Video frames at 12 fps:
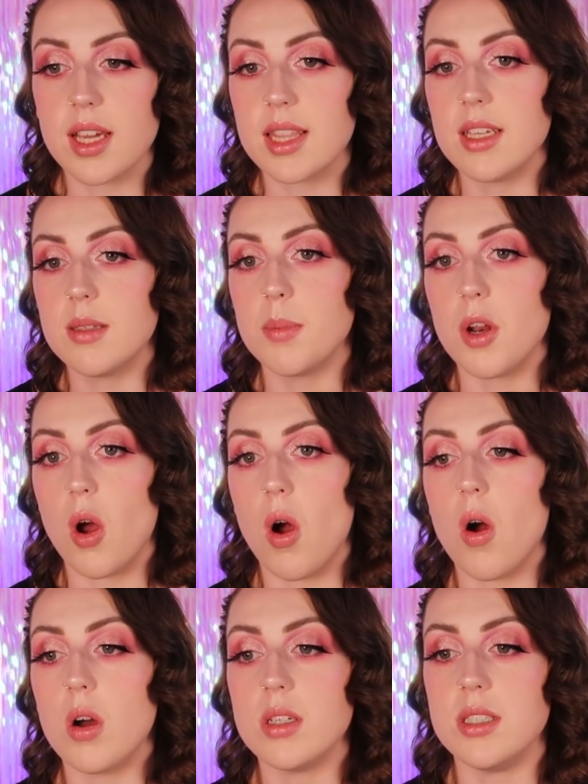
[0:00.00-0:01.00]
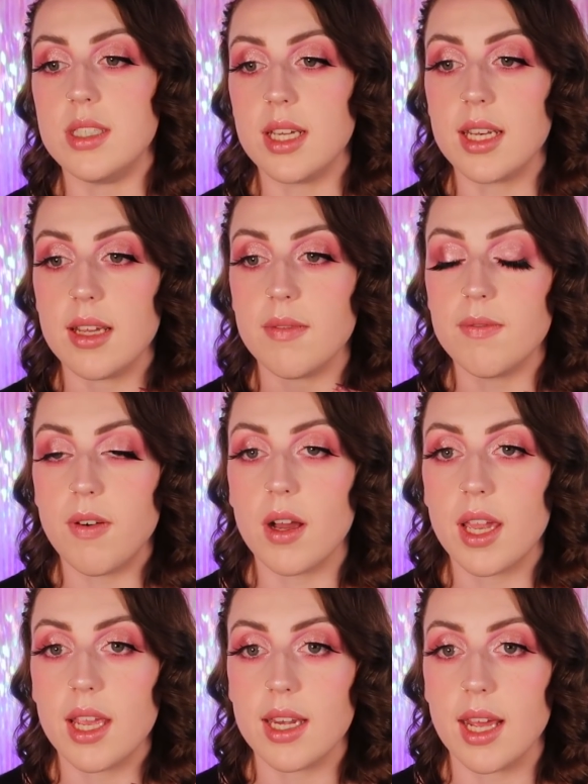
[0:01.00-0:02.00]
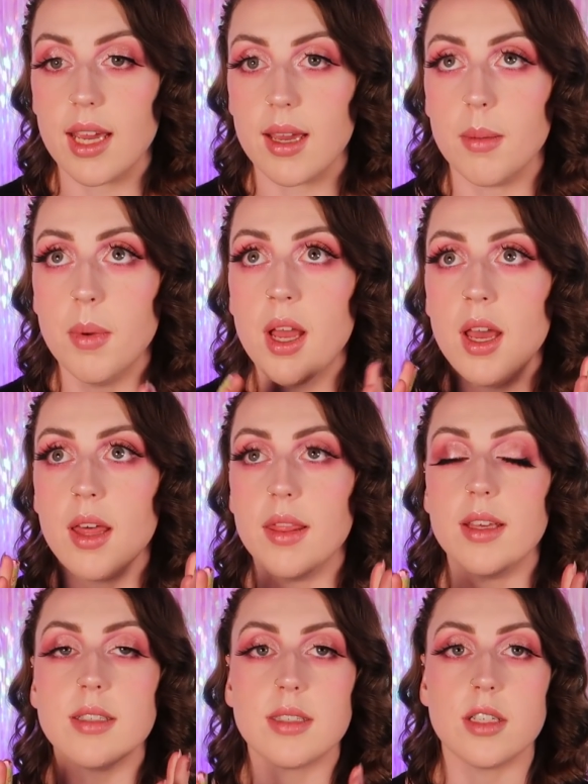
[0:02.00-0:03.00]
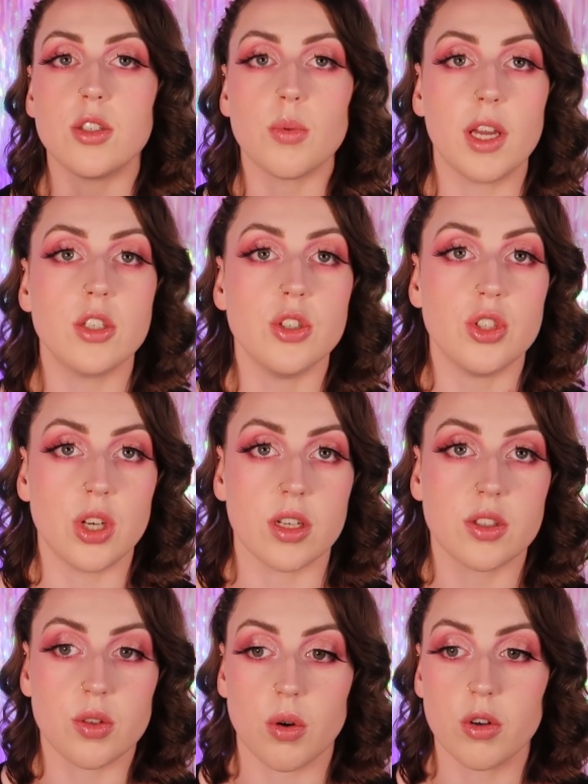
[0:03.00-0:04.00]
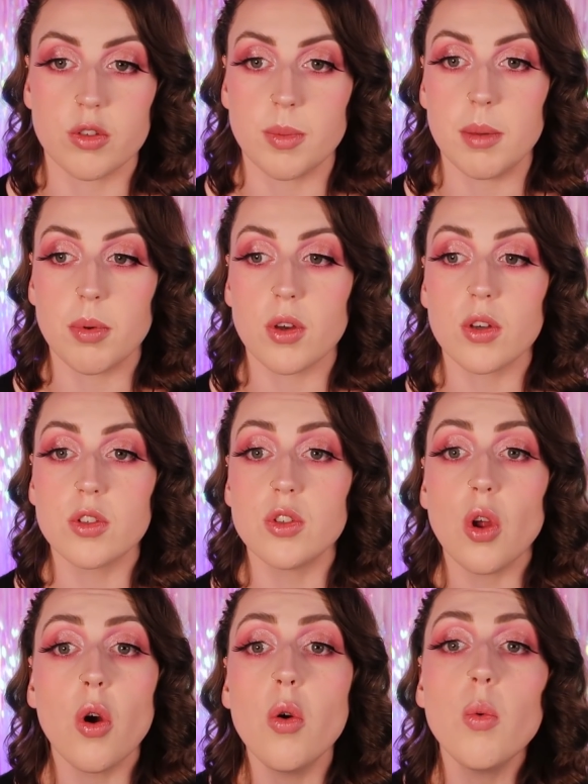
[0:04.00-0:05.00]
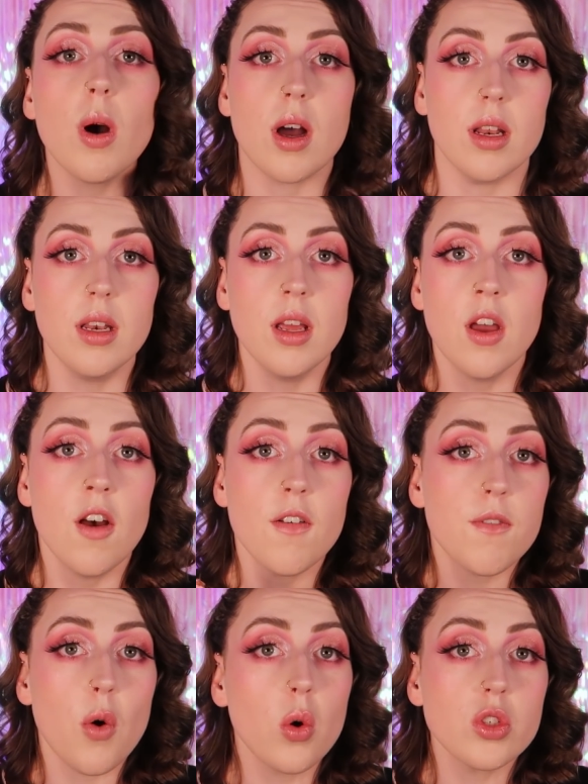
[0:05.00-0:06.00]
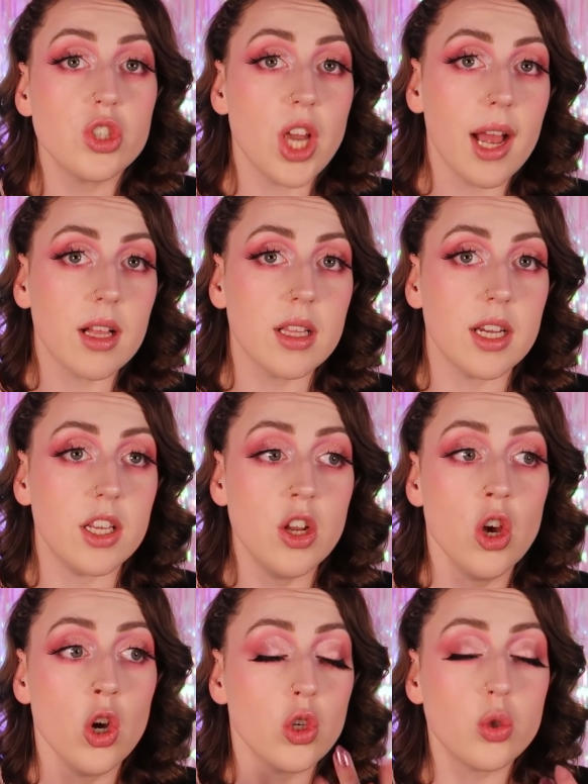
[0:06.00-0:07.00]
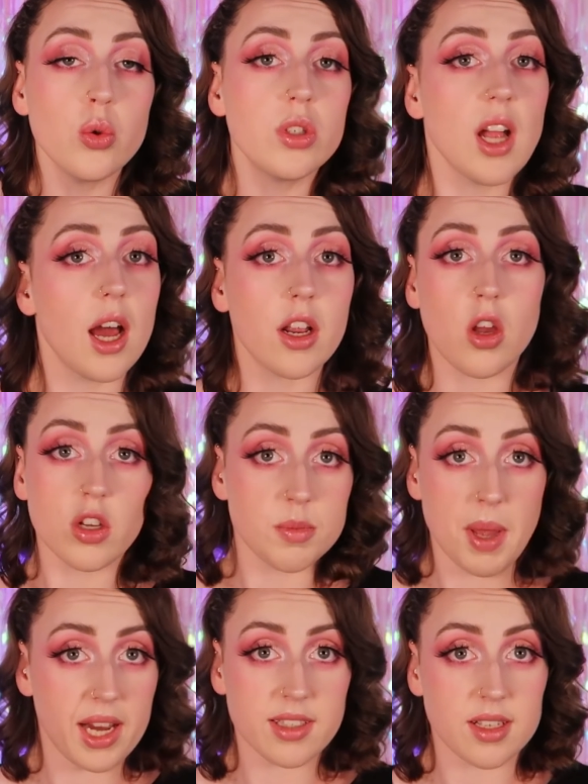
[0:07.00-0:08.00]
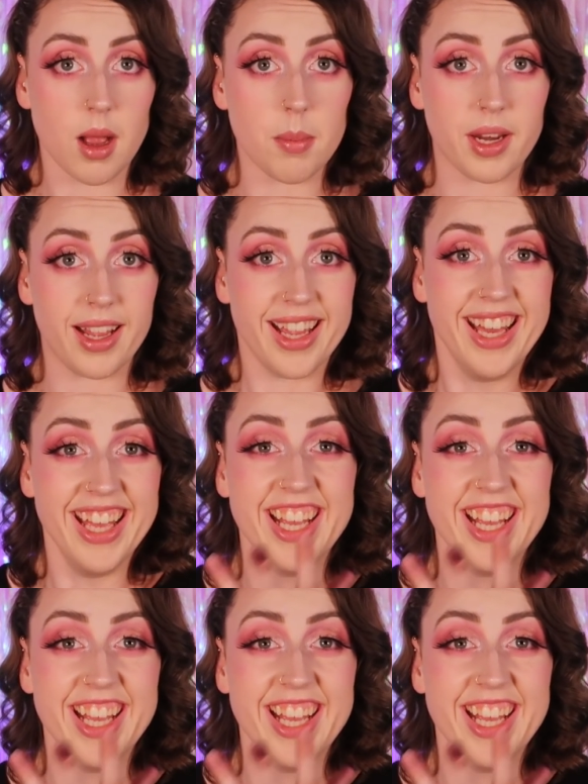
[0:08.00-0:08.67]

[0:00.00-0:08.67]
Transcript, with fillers: like this, but hot diggity fucking damn, this situation just throws me because no one forced Jacqueline to start a cosmetics company.